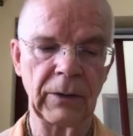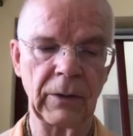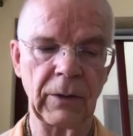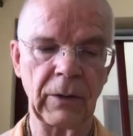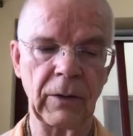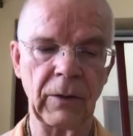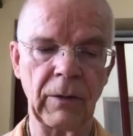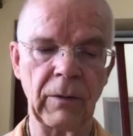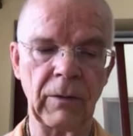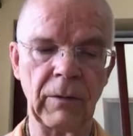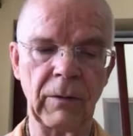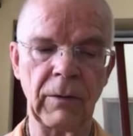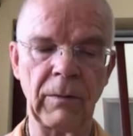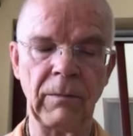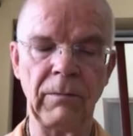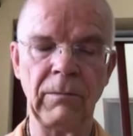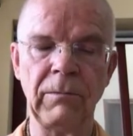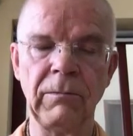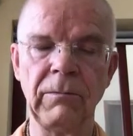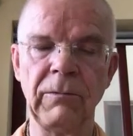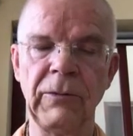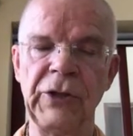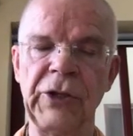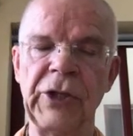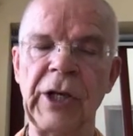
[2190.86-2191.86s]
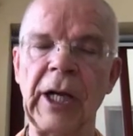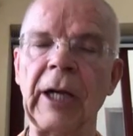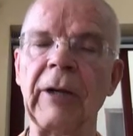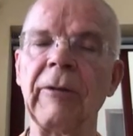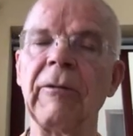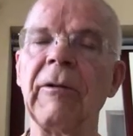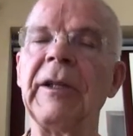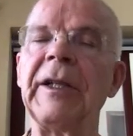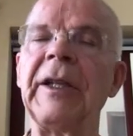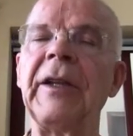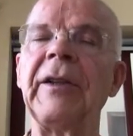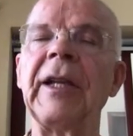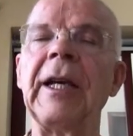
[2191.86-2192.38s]
So
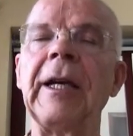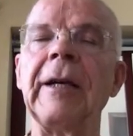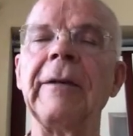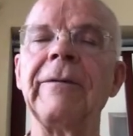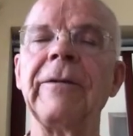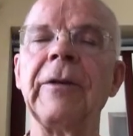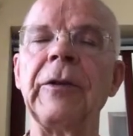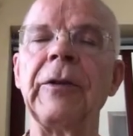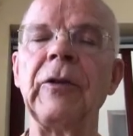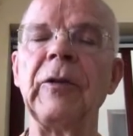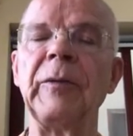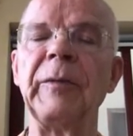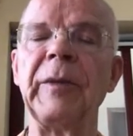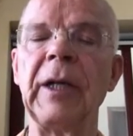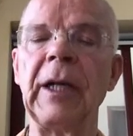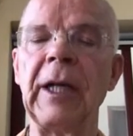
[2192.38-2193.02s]
generally, therefore,